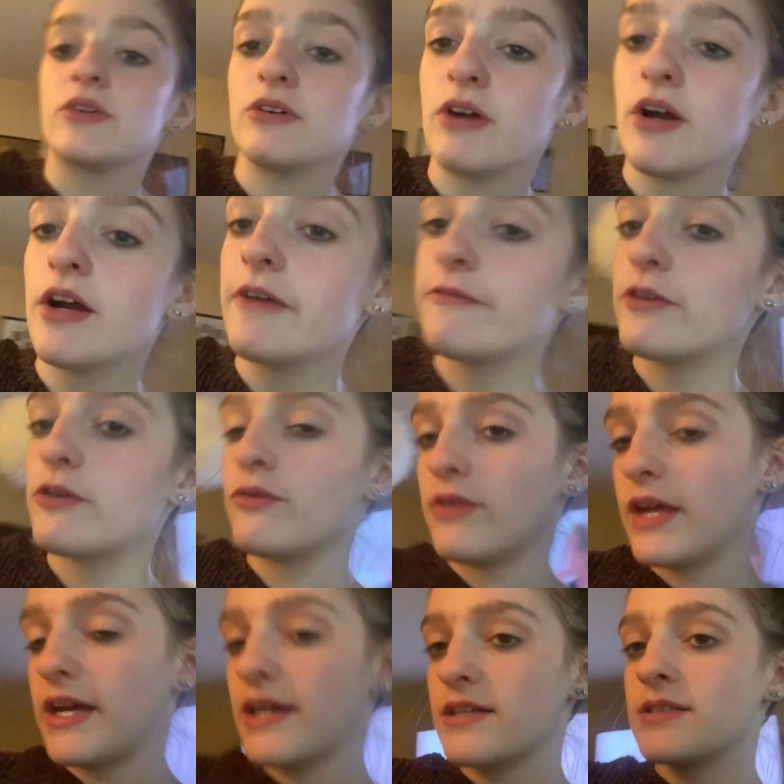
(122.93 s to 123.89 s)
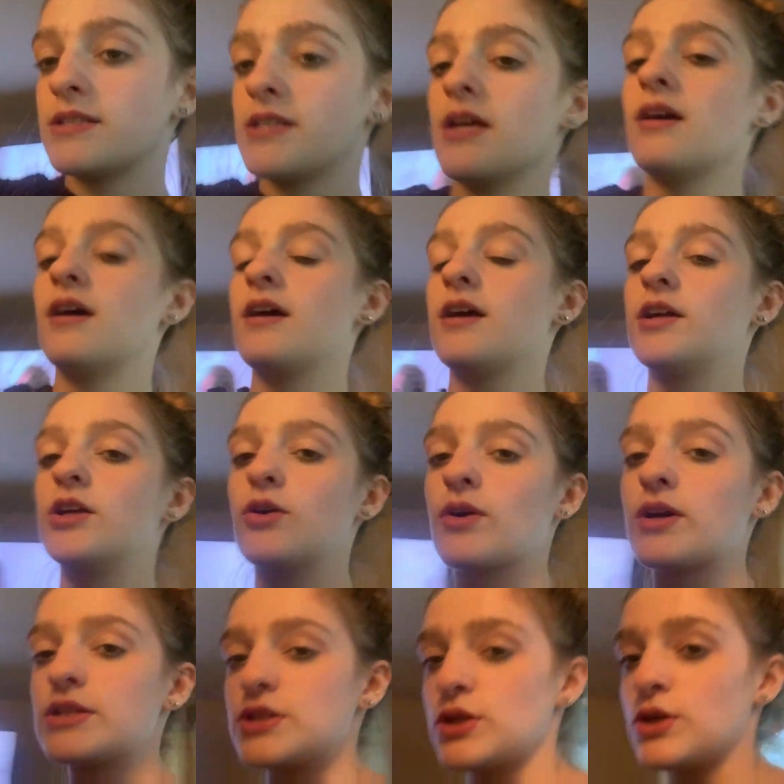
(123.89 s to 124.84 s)
there are a few things you
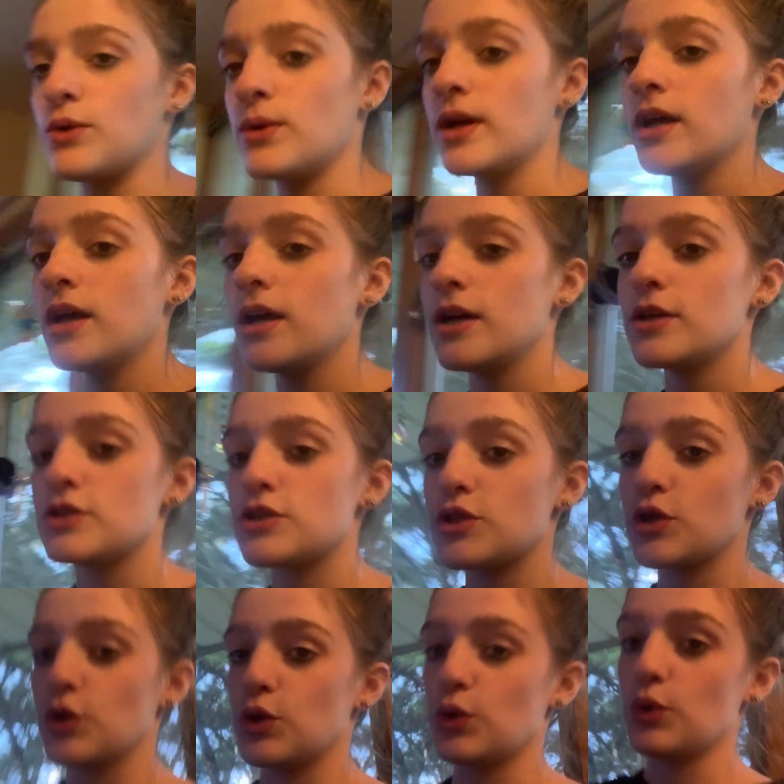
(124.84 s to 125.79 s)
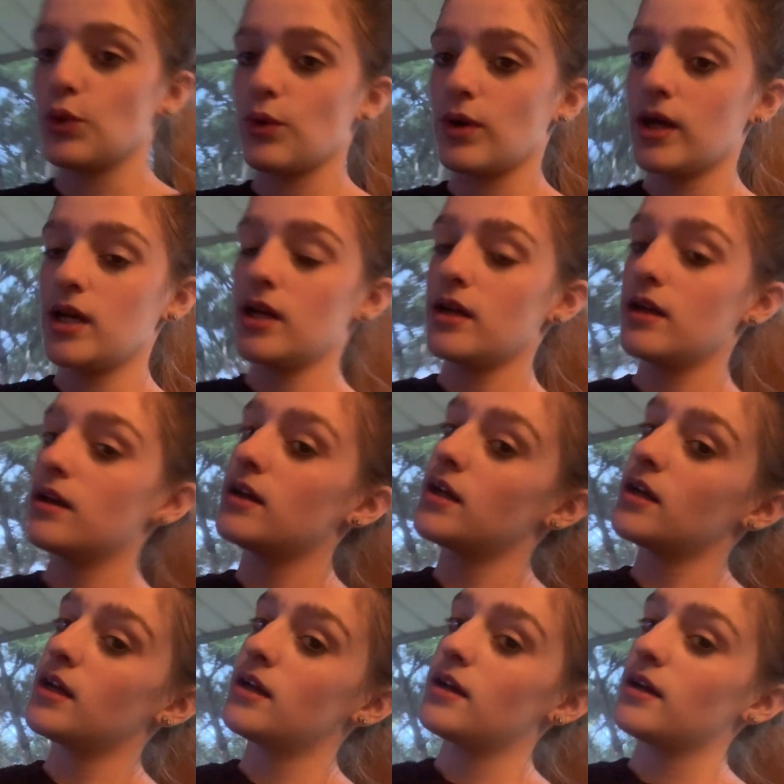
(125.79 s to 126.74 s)
can do to
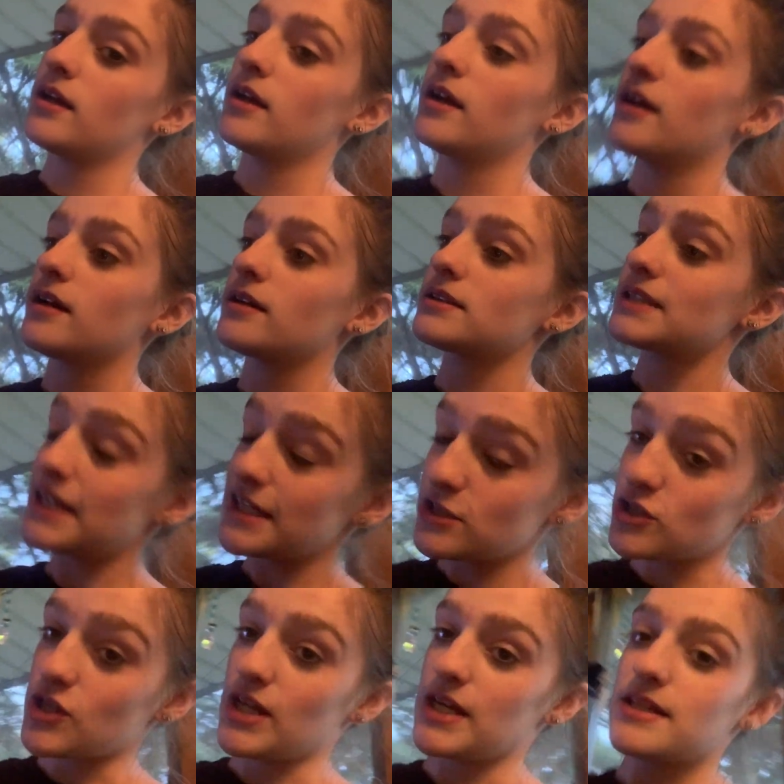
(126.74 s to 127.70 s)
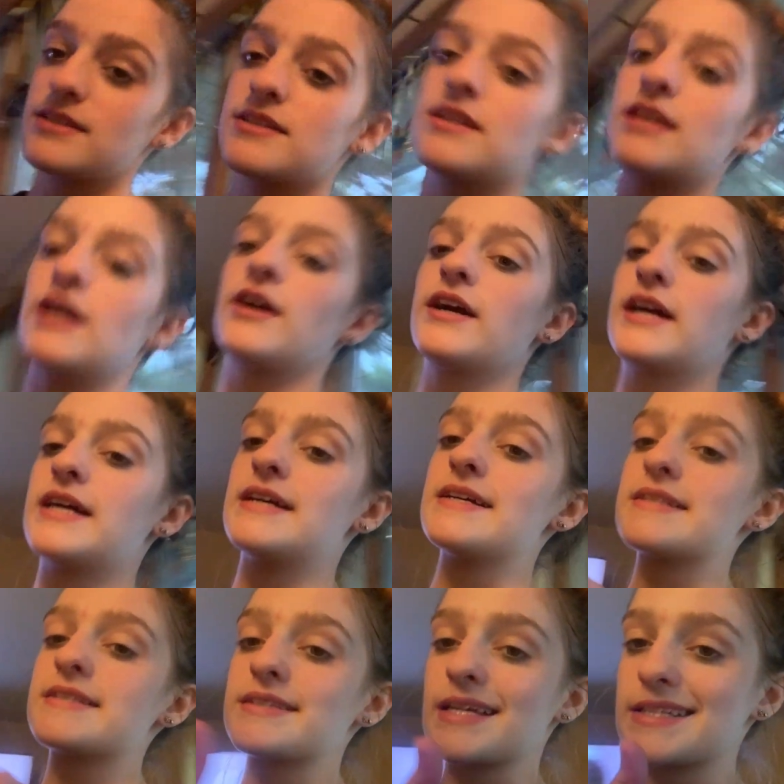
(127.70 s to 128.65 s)
teach this. There
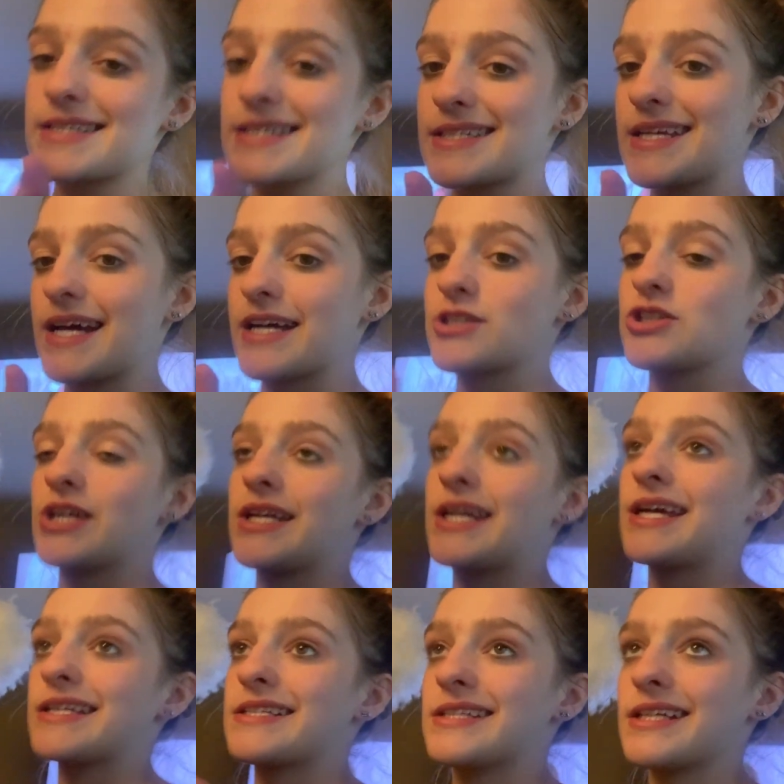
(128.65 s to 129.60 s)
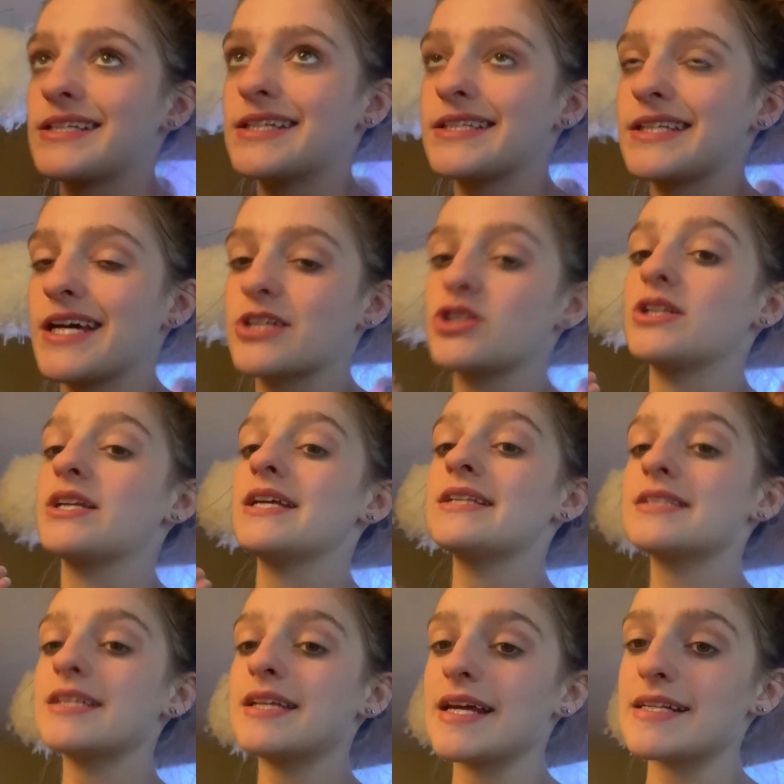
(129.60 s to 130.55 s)
is scent detection, and scent detection
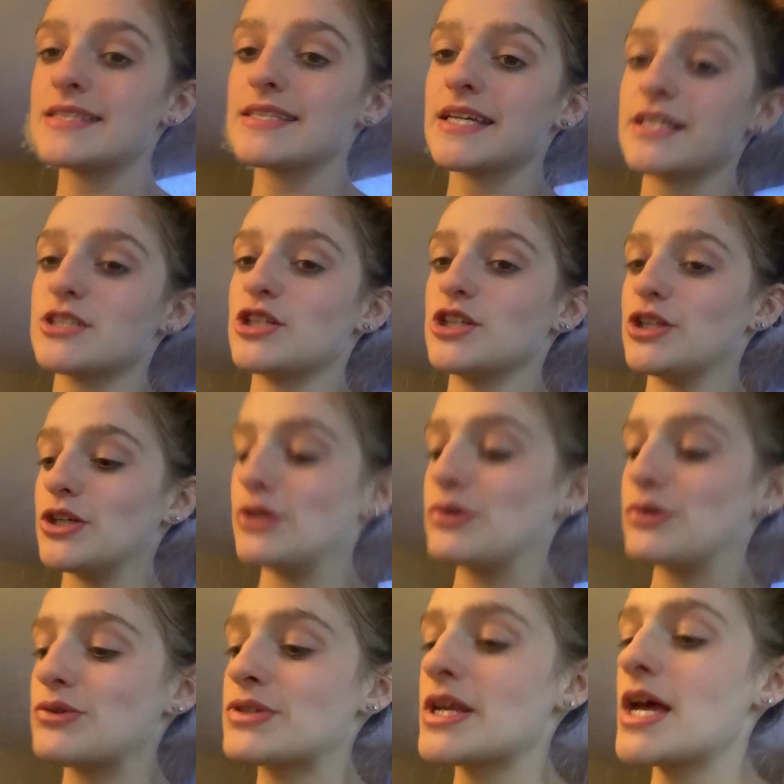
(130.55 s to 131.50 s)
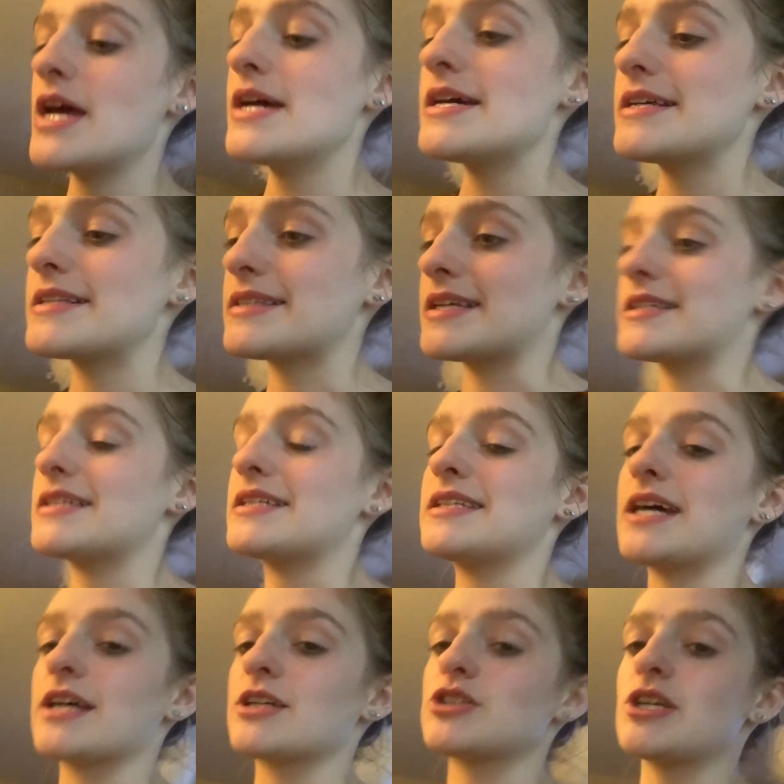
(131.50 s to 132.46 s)
is a nice thing to use. Scent
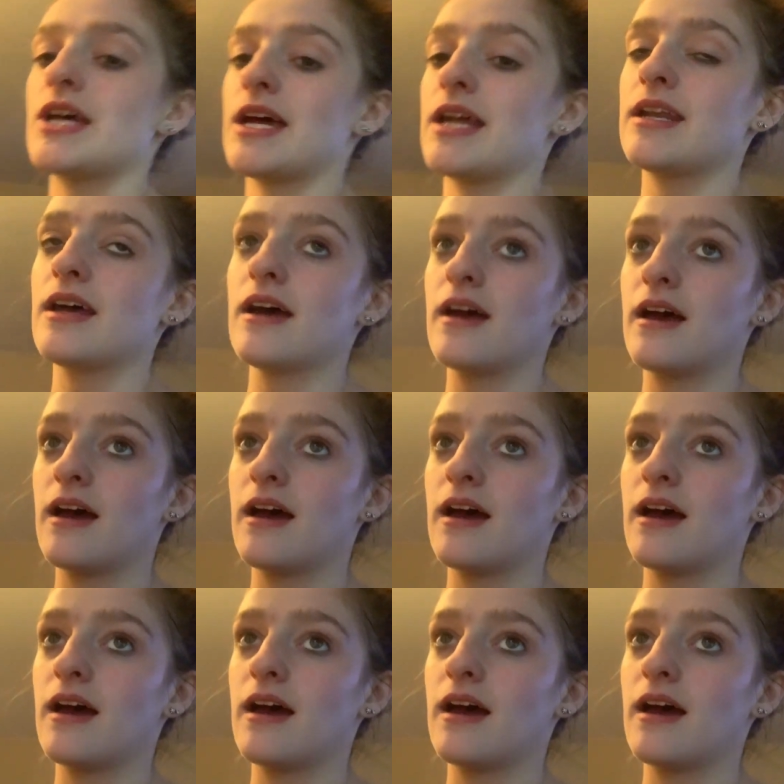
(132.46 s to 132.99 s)
detection,